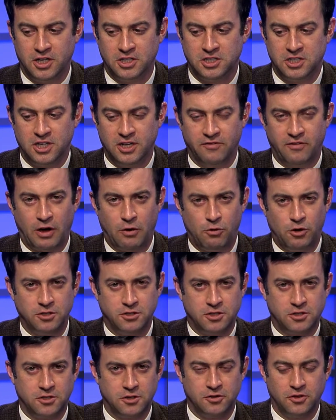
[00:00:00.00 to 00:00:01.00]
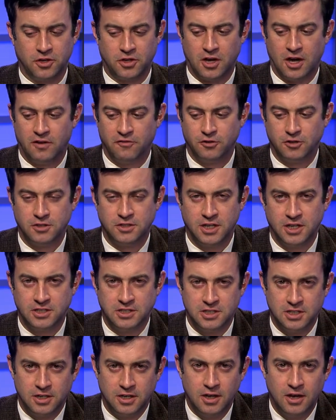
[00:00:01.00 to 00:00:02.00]
Initiative, I wanted to turn the
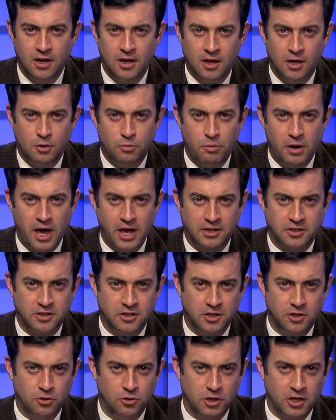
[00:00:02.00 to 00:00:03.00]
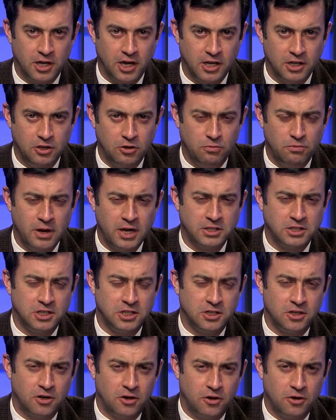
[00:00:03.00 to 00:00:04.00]
conversation back to you again. You'd
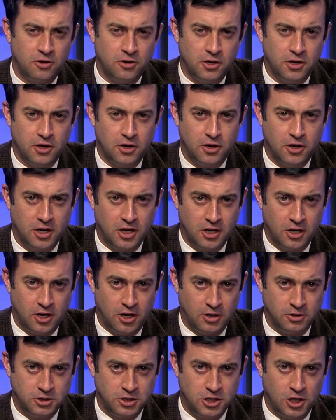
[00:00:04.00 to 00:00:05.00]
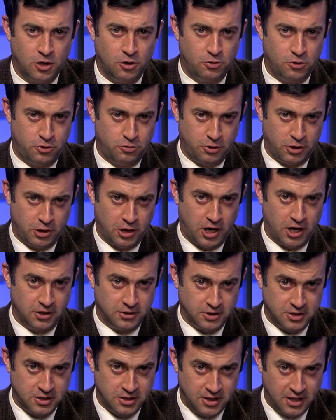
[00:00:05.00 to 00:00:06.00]
mentioned earlier in our show with
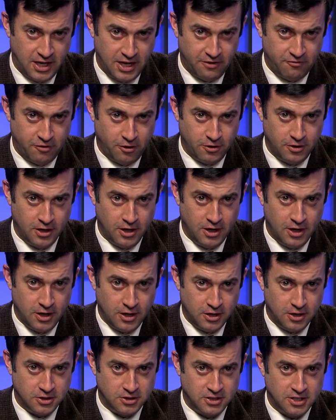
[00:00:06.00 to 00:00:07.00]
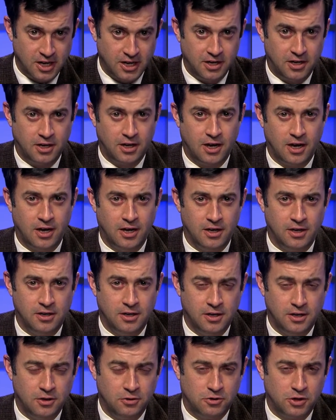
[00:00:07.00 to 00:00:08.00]
regards to the effort to site
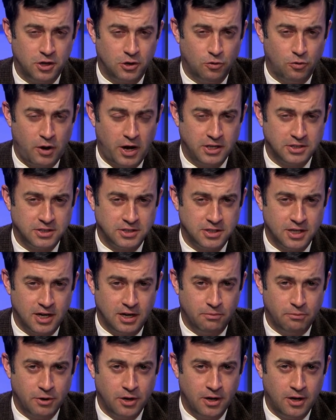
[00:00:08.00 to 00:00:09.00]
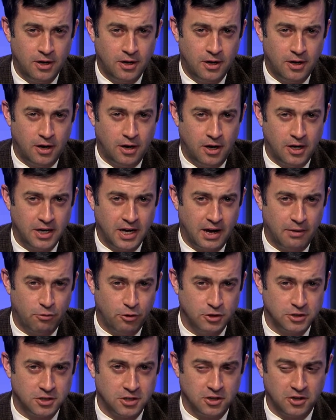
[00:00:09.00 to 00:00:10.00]
uh, a nuclear waste dump on
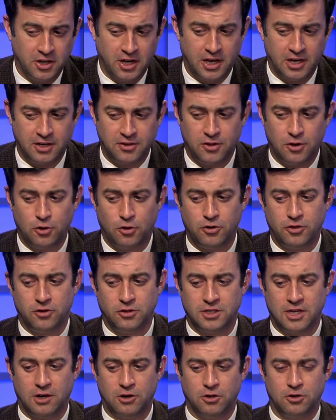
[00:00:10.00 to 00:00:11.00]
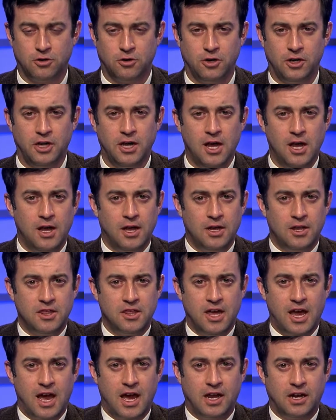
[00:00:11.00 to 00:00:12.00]
Aboriginal land in the Northern Territory
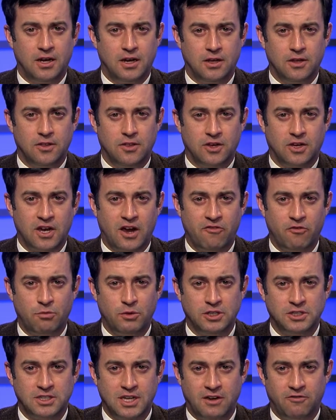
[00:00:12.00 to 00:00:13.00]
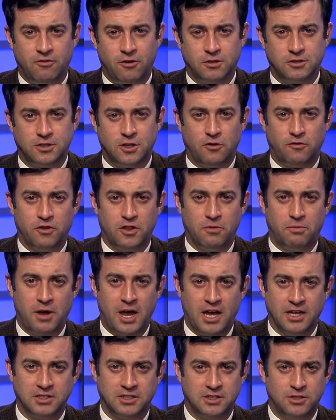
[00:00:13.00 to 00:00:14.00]
that the government's efforts over the
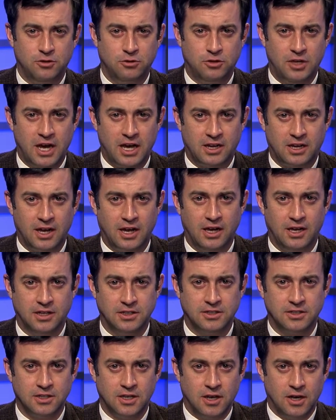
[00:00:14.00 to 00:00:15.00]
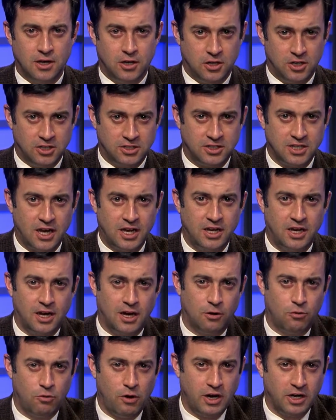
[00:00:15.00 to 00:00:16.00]
past two decades to
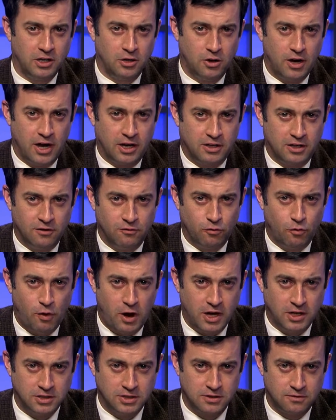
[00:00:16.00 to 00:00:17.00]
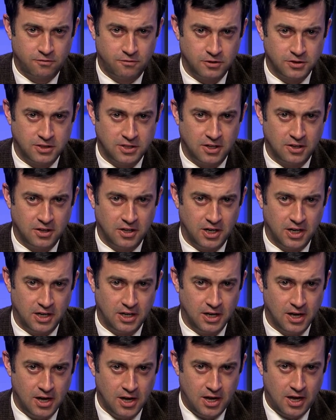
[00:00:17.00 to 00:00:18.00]
site a radioactive waste
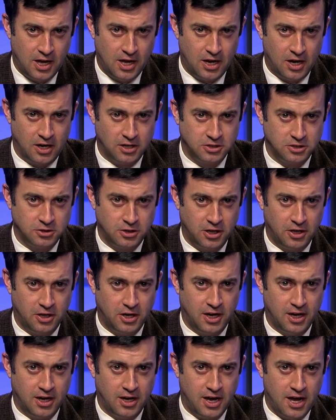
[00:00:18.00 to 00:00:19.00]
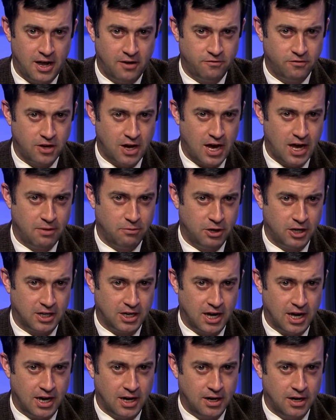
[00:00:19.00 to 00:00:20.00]
facility in Australia have time and
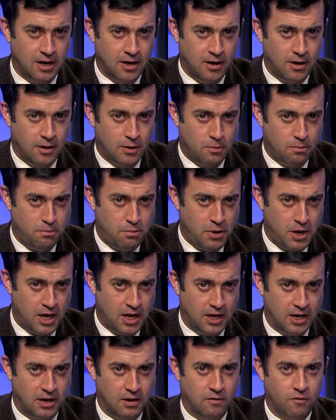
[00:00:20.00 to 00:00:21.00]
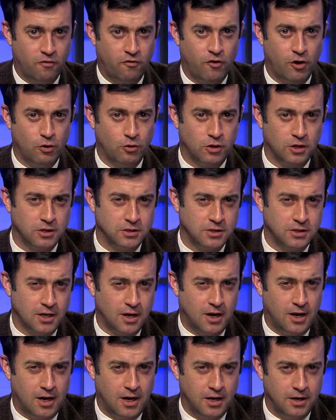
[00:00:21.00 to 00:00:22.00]
again been
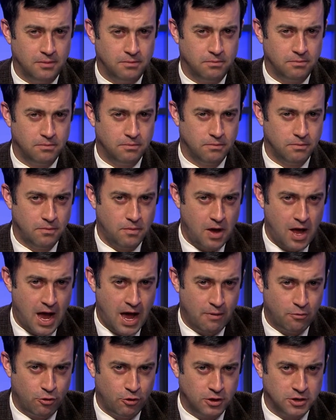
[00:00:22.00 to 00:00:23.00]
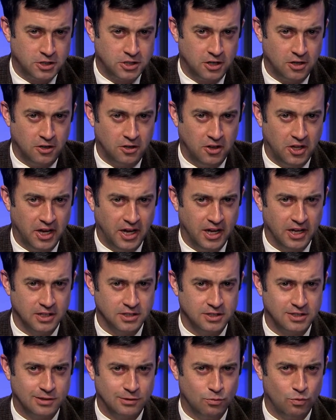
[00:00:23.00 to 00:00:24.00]
focused on Aboriginal
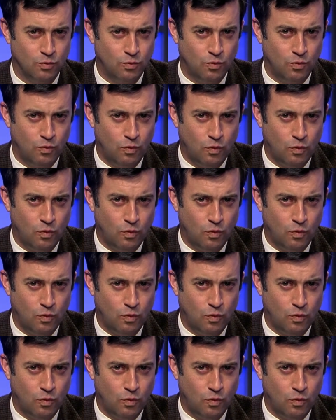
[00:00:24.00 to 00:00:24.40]
lands.